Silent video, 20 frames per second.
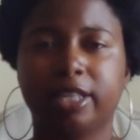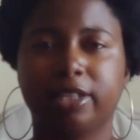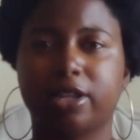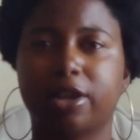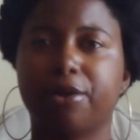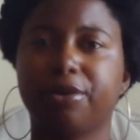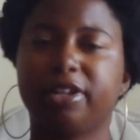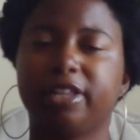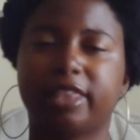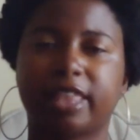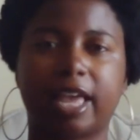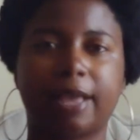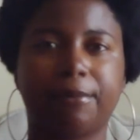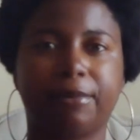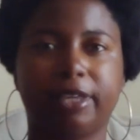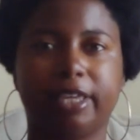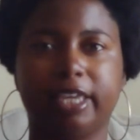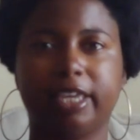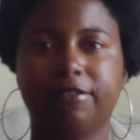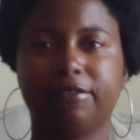Not only that,
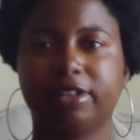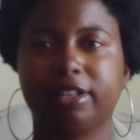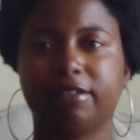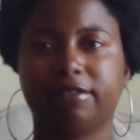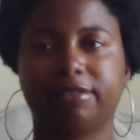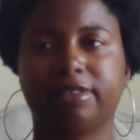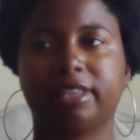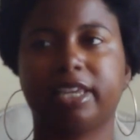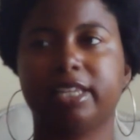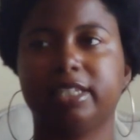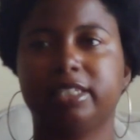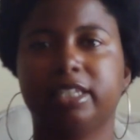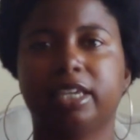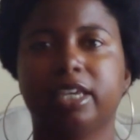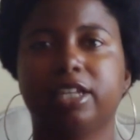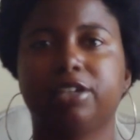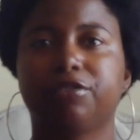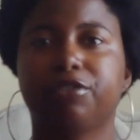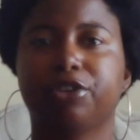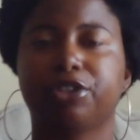but even if they
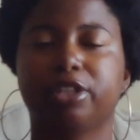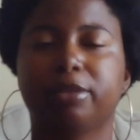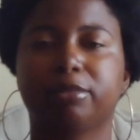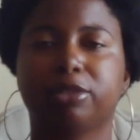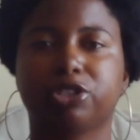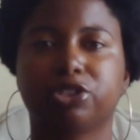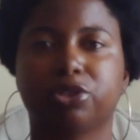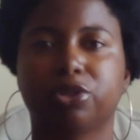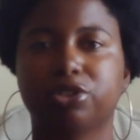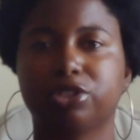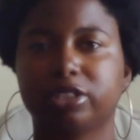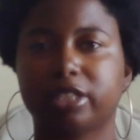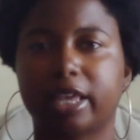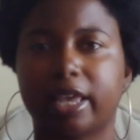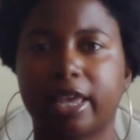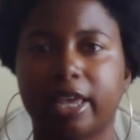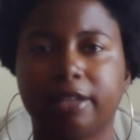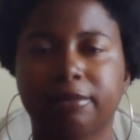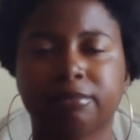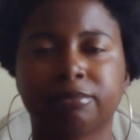did for them to search
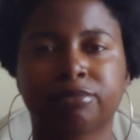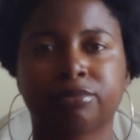that,